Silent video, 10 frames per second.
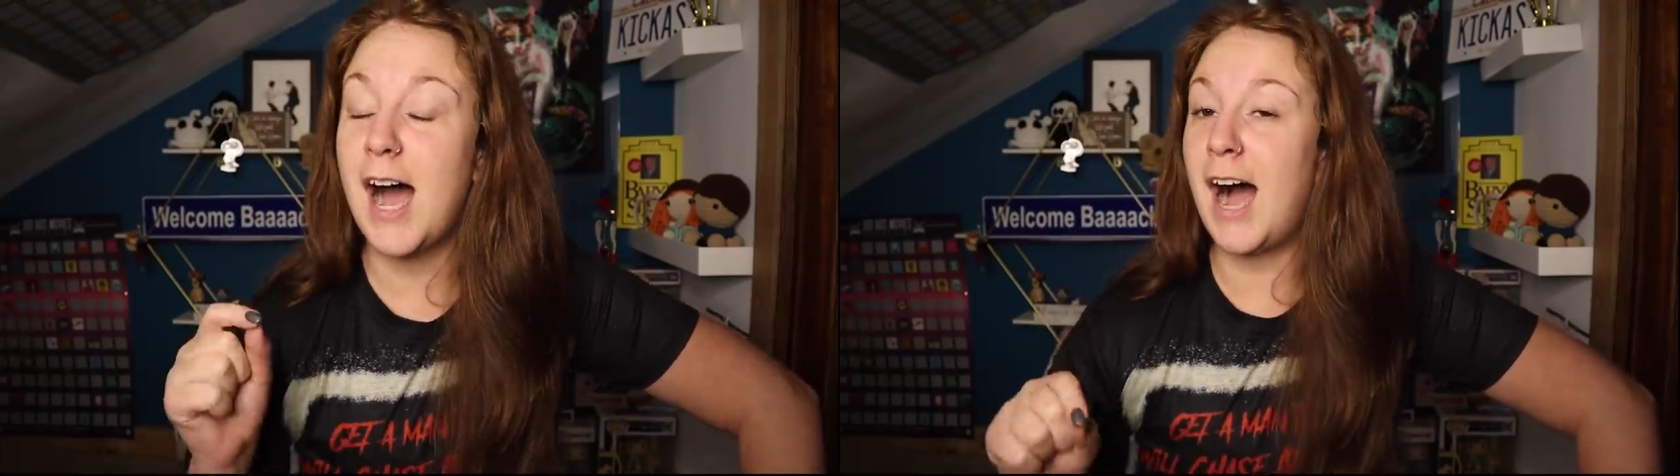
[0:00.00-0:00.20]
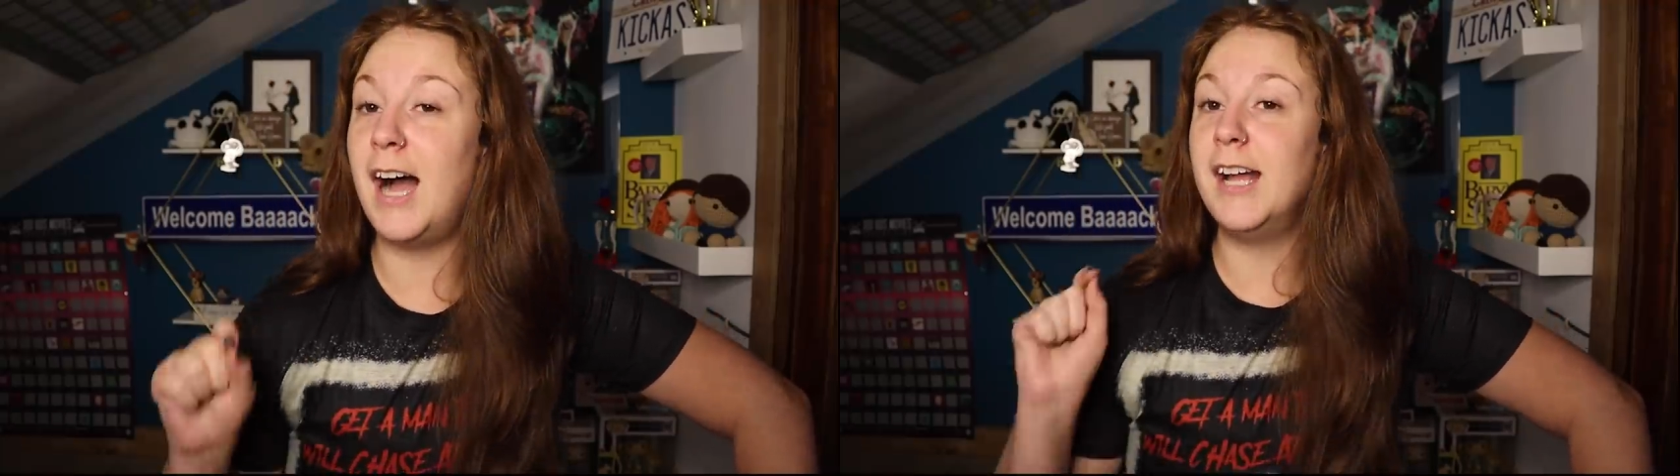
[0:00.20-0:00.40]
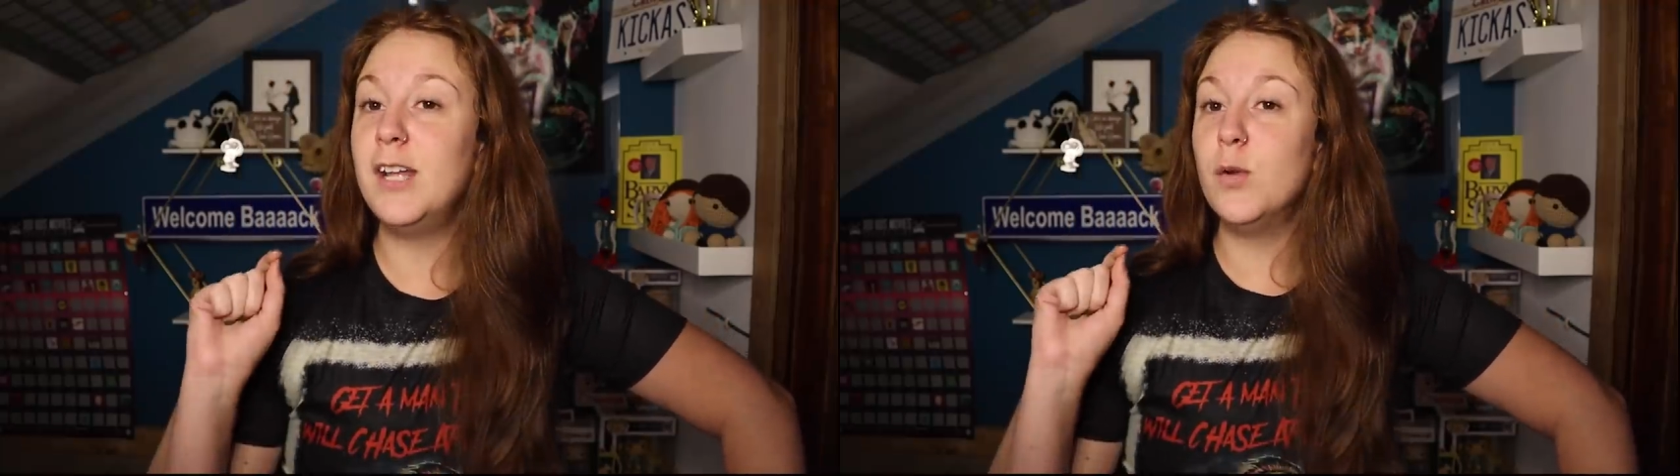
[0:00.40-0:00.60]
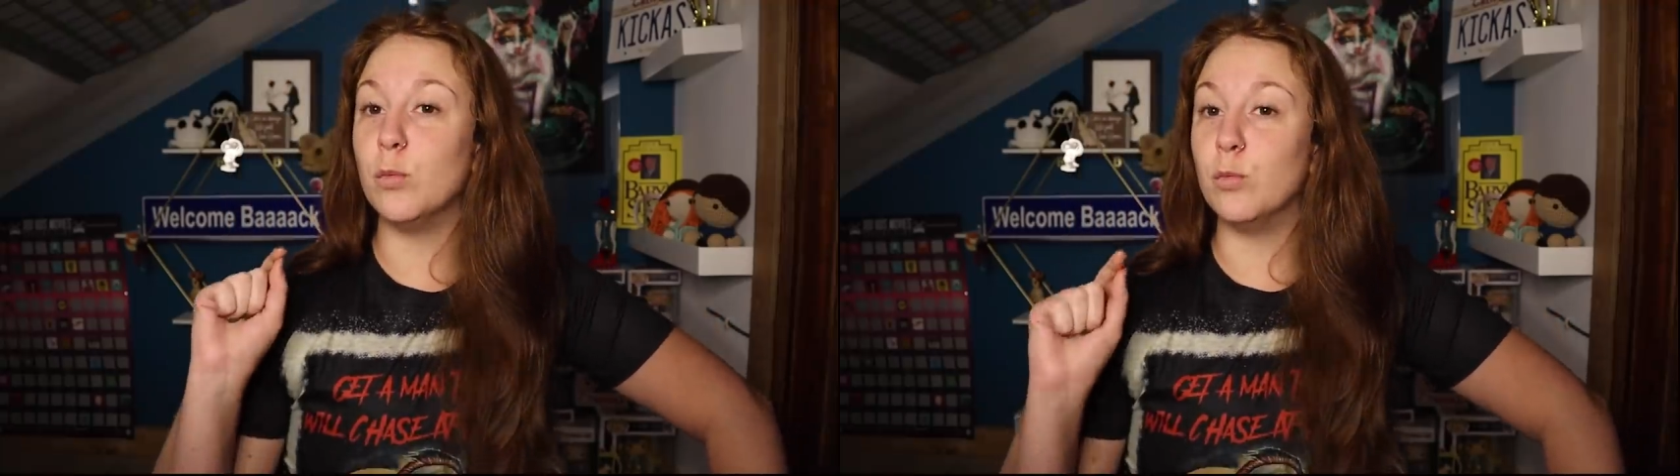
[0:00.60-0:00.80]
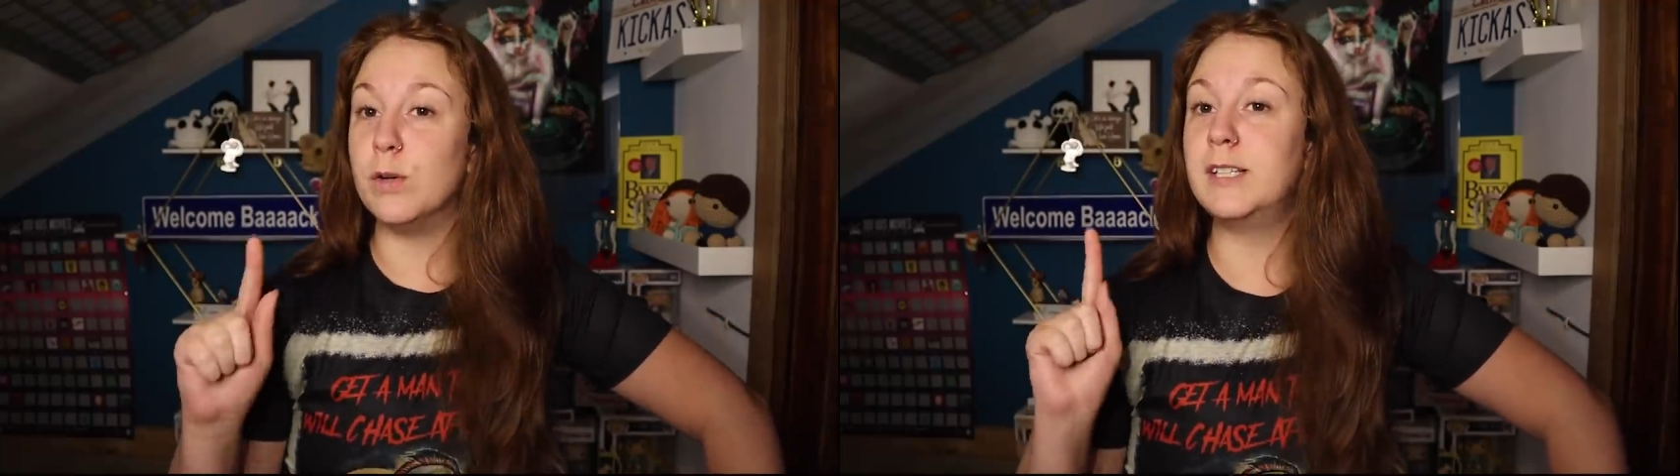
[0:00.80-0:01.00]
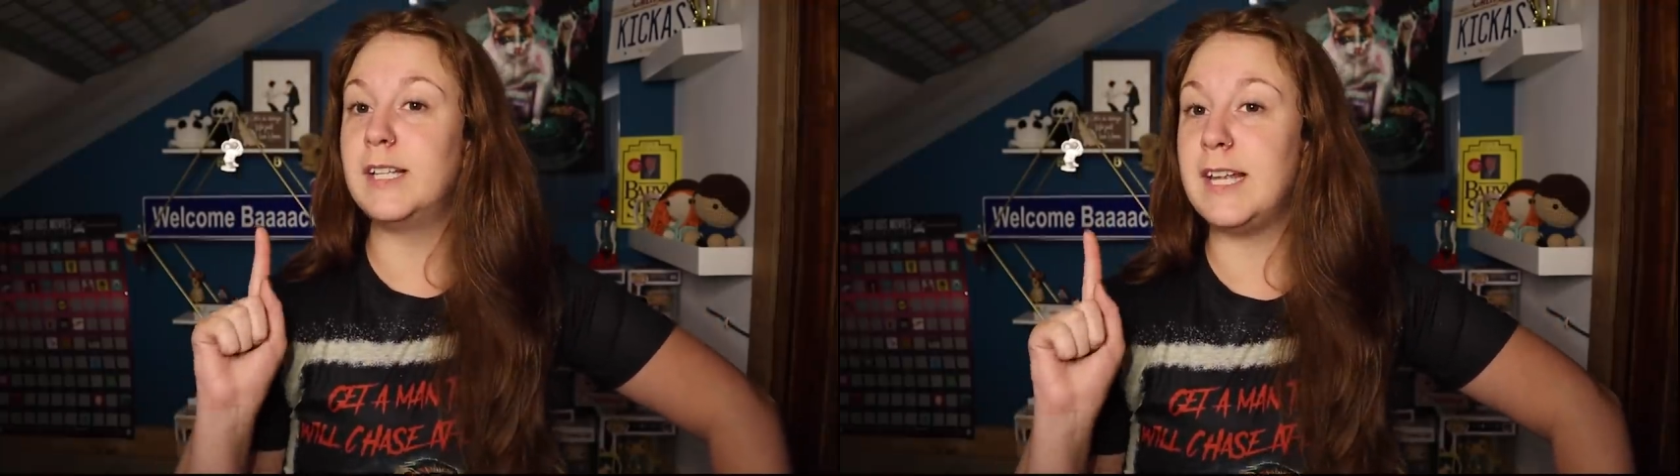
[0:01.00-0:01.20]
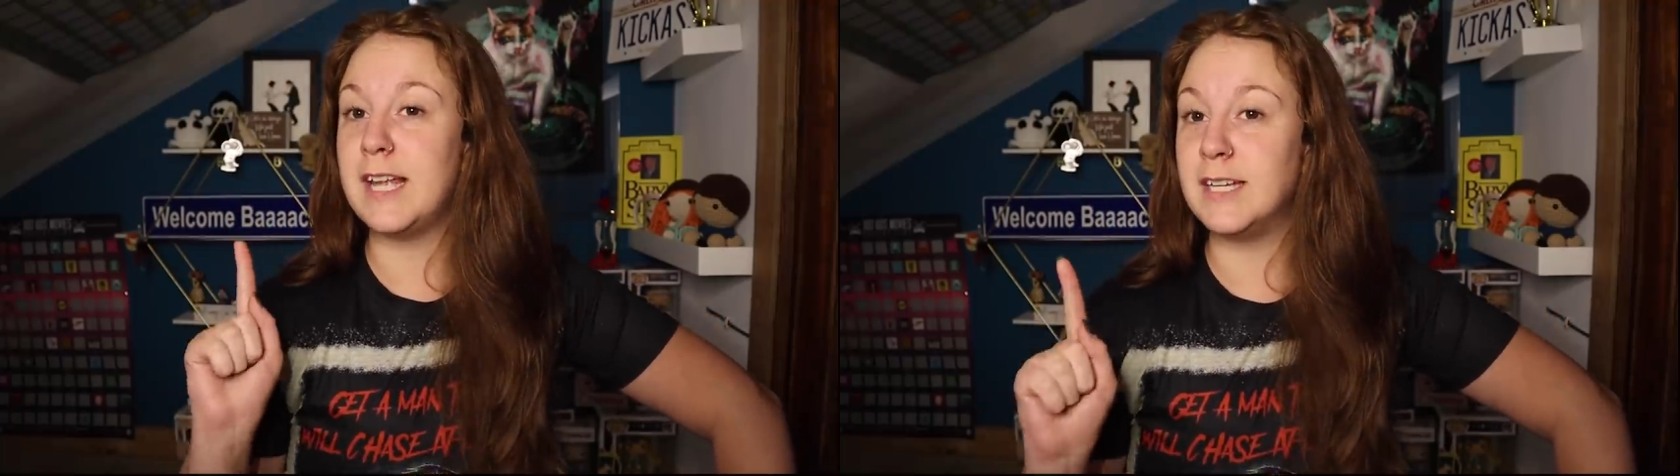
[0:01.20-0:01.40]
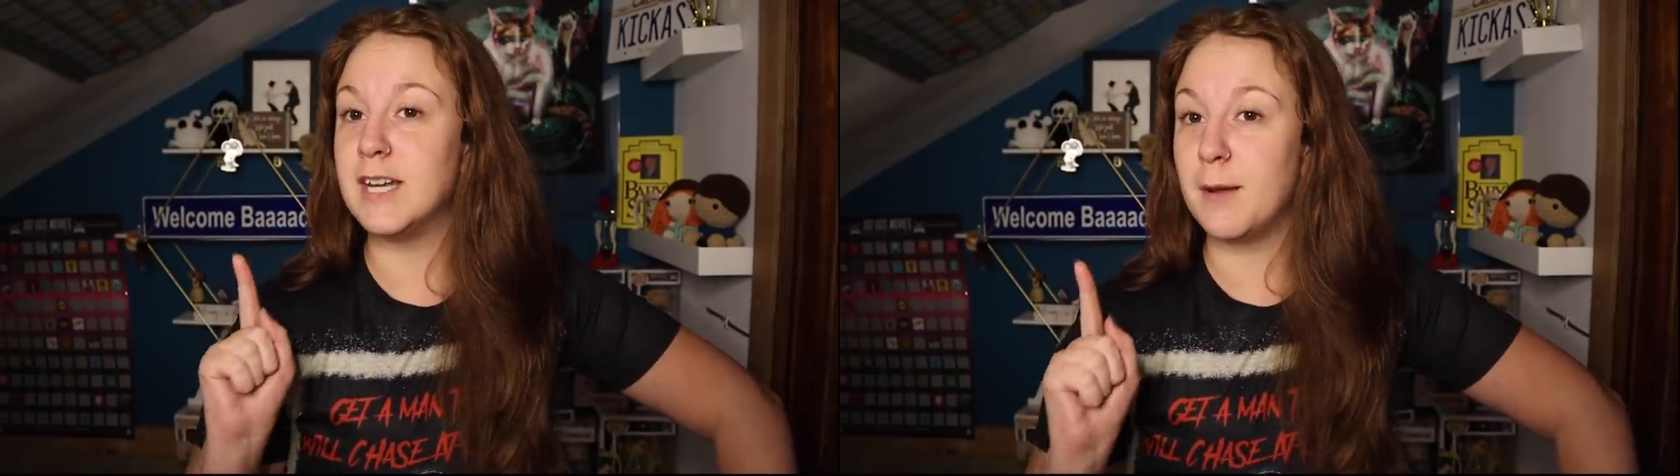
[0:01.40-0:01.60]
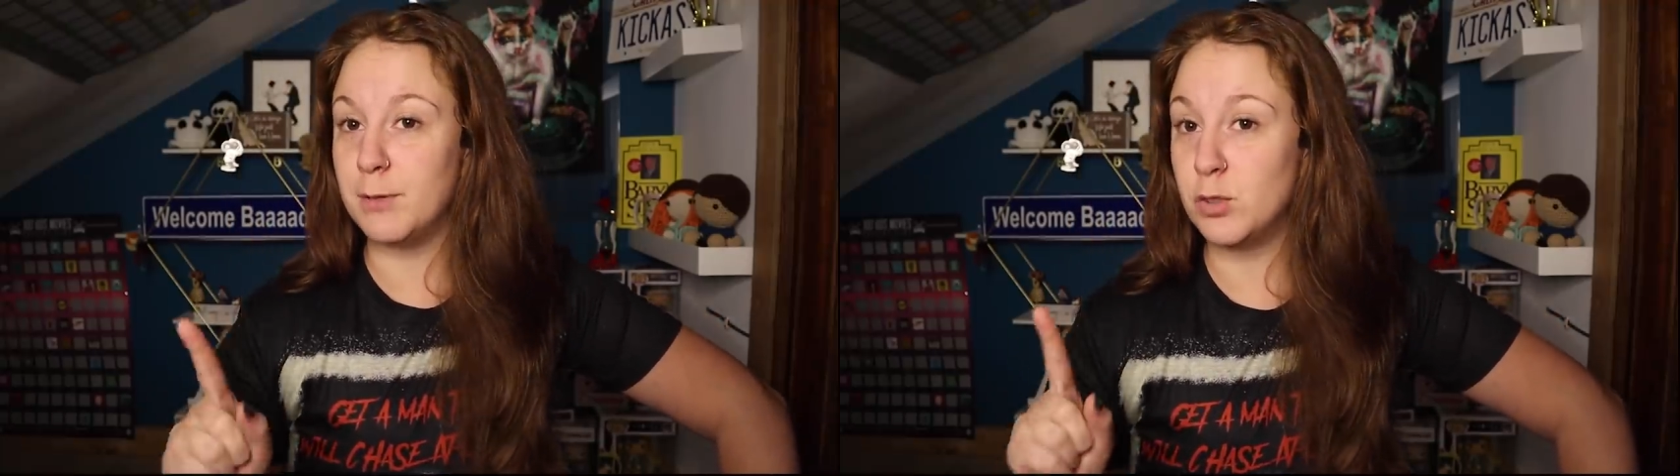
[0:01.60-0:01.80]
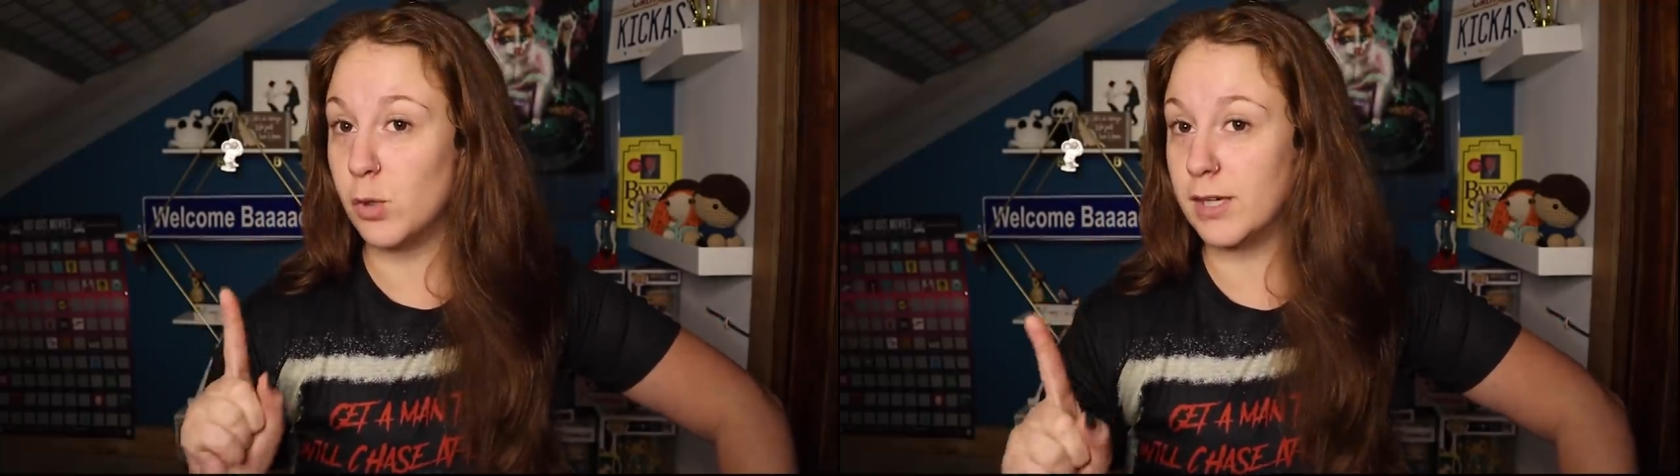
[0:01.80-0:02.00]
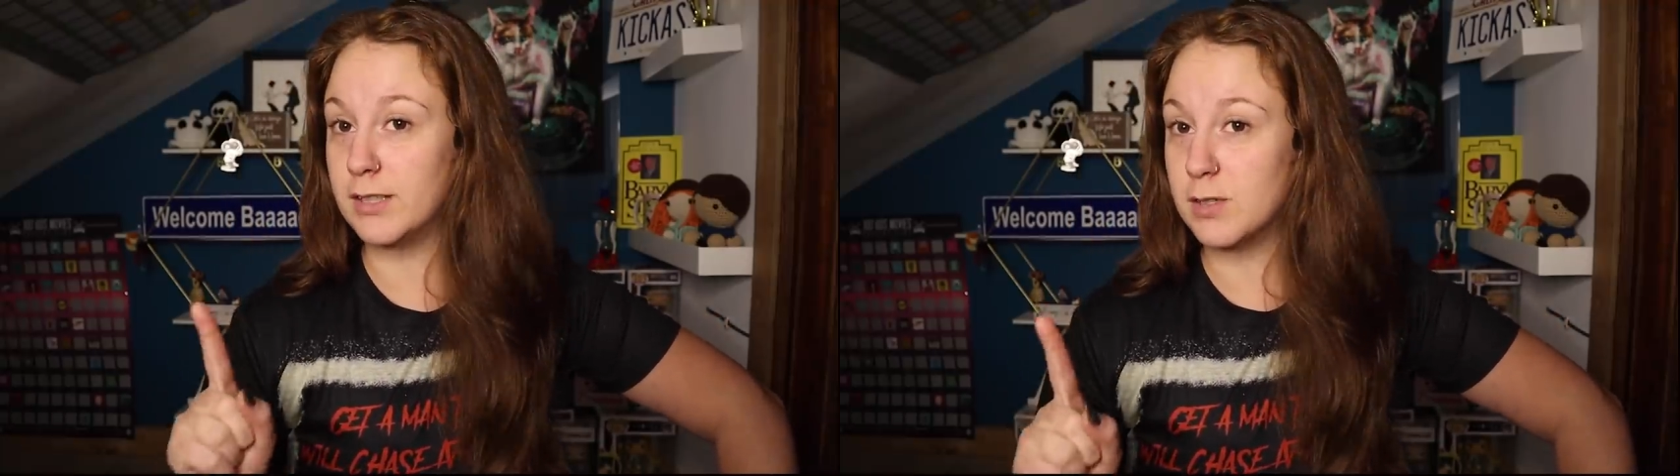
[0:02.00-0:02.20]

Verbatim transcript: I really ended up enjoying